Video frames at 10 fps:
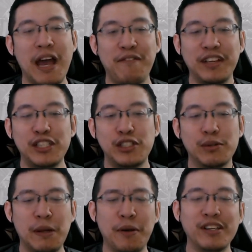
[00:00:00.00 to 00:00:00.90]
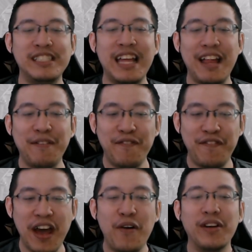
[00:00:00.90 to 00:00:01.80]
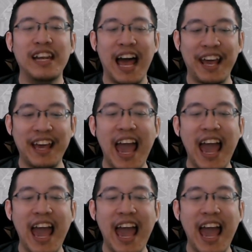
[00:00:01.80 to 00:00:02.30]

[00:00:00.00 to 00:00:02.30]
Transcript: everything slows down, because that felt like